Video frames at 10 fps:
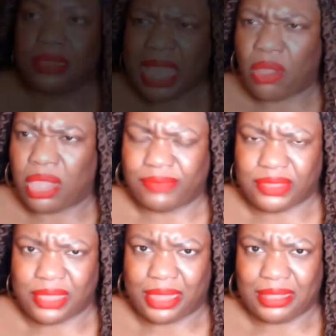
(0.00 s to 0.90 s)
So all of a
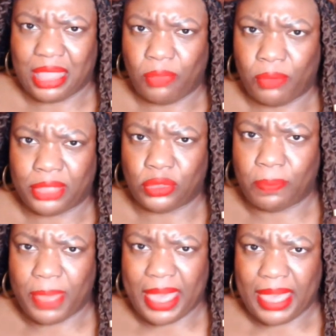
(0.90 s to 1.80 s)
sudden, they want
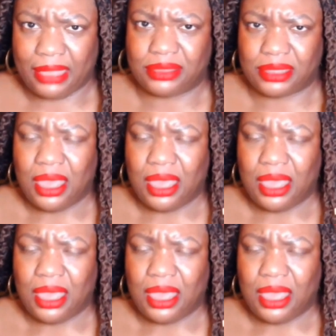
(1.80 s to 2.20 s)
to paint